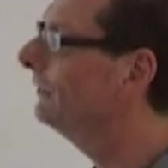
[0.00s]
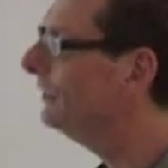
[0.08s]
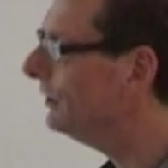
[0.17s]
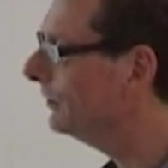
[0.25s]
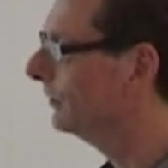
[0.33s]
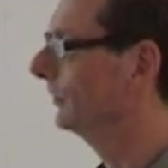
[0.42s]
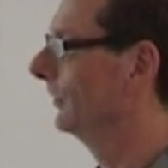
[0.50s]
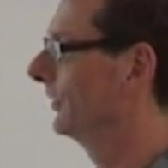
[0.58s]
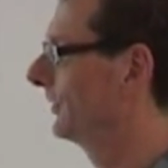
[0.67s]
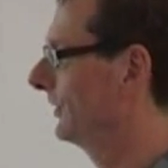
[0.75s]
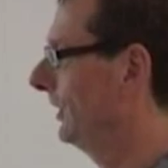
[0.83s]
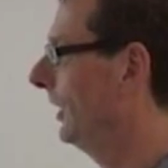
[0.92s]

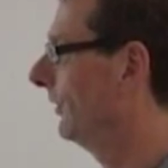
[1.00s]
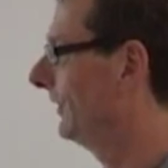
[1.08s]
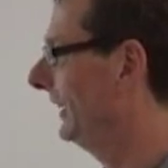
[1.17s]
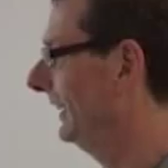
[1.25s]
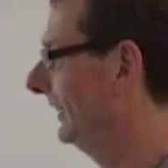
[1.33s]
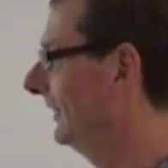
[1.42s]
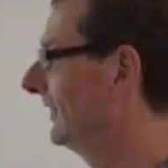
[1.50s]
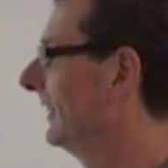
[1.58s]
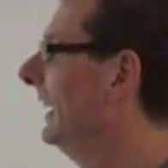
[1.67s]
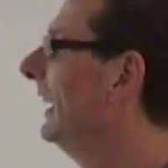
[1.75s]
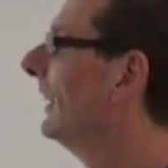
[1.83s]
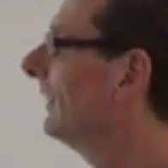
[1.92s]
views of these,
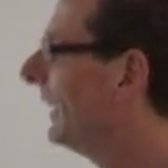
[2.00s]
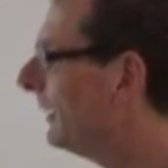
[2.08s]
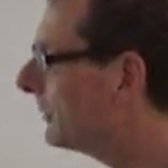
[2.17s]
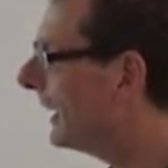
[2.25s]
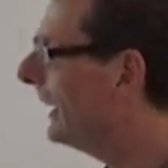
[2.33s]
they were